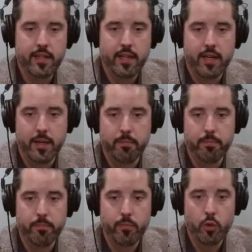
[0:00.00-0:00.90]

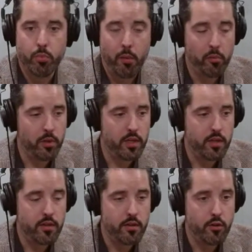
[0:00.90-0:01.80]
you
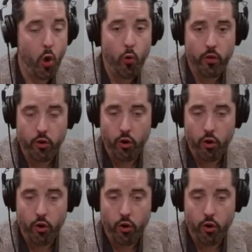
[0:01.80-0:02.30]
probably know